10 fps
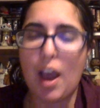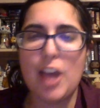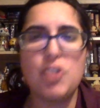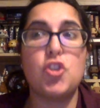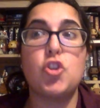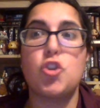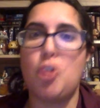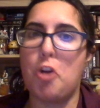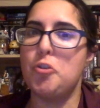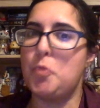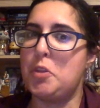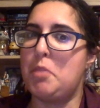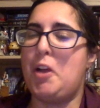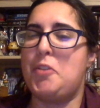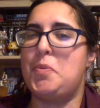I just struggled with the
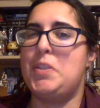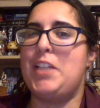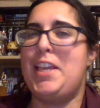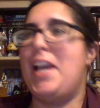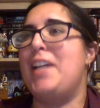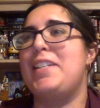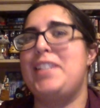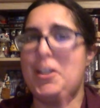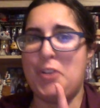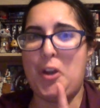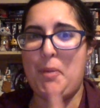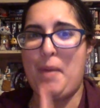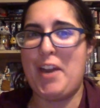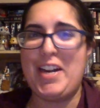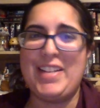plot twist at the end, and I'll talk
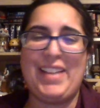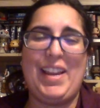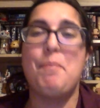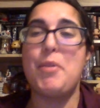about that in a second.